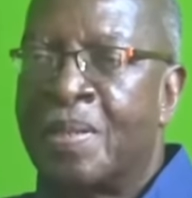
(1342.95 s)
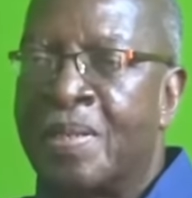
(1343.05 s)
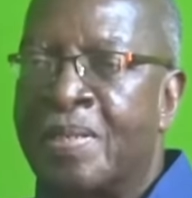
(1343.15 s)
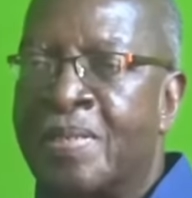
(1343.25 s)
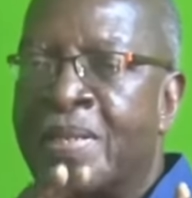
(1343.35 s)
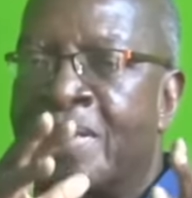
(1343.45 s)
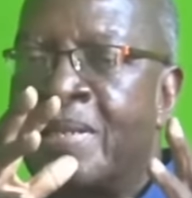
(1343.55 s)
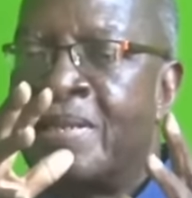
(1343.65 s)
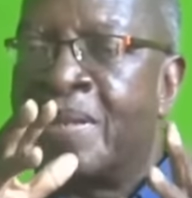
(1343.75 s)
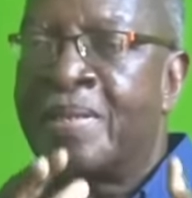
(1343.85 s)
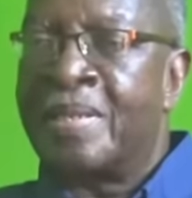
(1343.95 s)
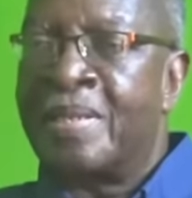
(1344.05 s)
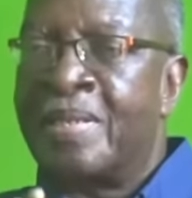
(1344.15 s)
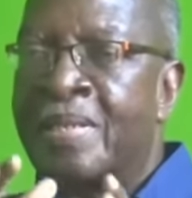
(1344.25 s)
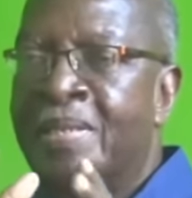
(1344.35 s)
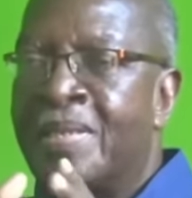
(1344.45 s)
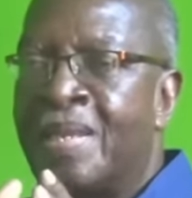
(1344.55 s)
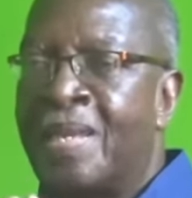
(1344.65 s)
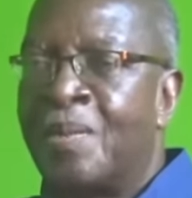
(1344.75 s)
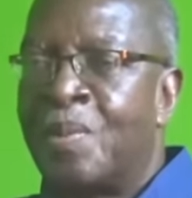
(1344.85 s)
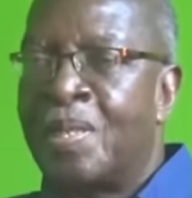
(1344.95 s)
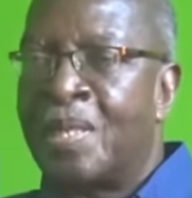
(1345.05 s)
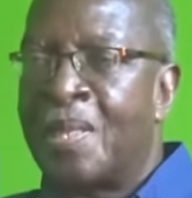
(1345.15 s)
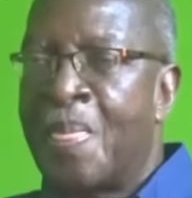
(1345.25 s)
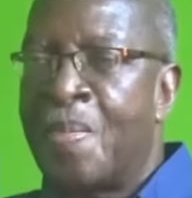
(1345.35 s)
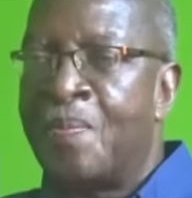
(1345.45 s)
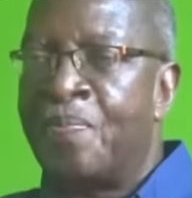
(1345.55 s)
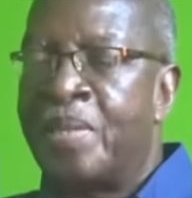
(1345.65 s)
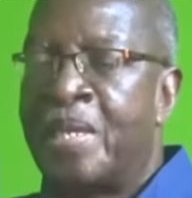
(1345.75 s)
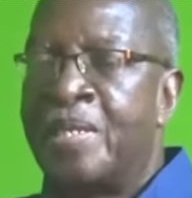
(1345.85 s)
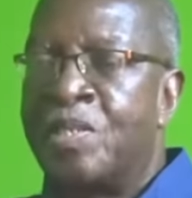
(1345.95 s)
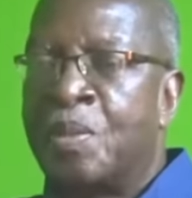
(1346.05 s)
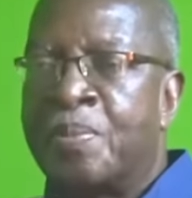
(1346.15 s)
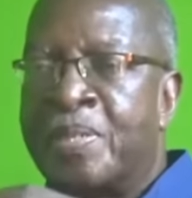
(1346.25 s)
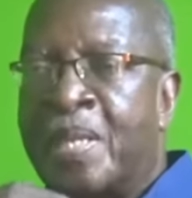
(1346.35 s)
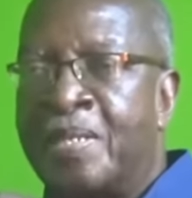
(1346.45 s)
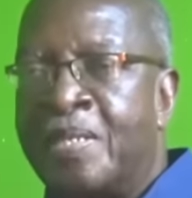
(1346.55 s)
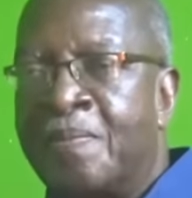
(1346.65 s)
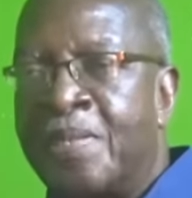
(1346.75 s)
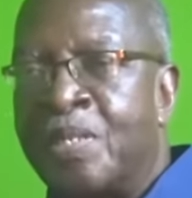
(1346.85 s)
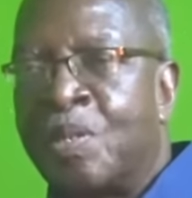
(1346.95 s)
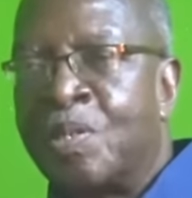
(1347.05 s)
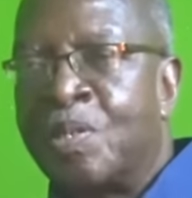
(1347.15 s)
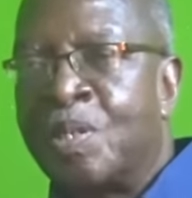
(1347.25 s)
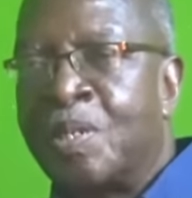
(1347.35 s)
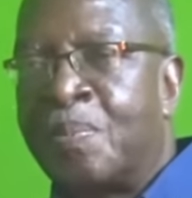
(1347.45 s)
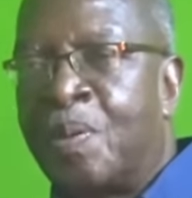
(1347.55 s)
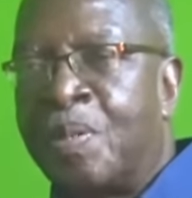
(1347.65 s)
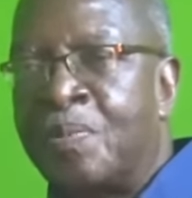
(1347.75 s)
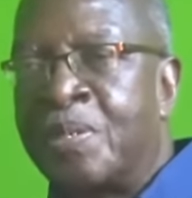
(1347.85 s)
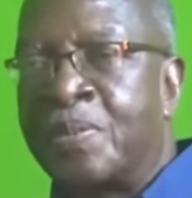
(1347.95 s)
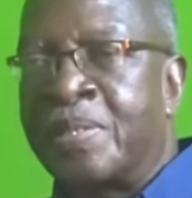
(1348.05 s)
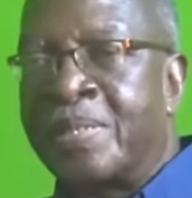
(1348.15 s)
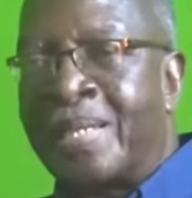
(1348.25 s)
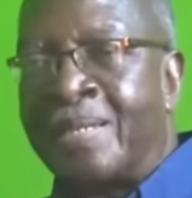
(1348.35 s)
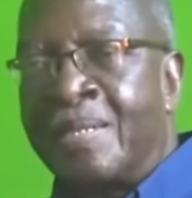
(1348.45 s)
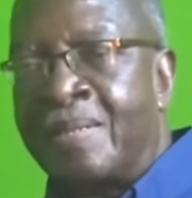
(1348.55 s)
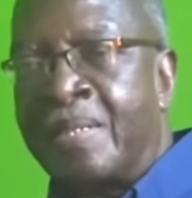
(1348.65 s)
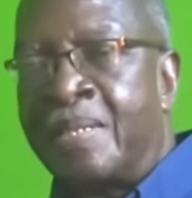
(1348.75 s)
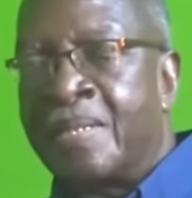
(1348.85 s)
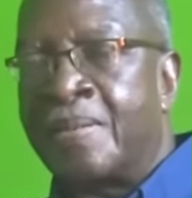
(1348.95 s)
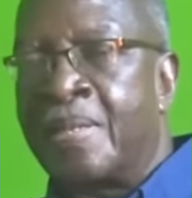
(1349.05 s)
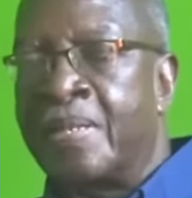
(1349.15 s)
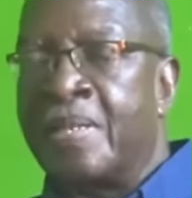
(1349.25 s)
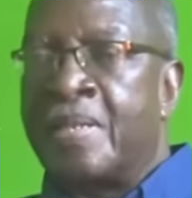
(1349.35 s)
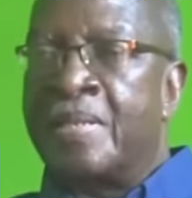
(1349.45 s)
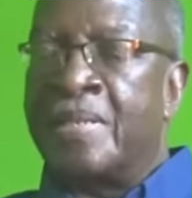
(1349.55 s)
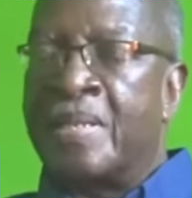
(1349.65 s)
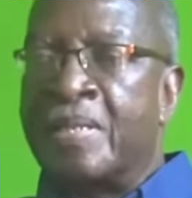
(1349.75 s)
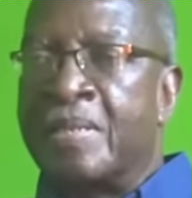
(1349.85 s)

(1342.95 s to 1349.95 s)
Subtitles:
They said it did not indicate in any way any substantive discussion on the border, which was settled in 1899.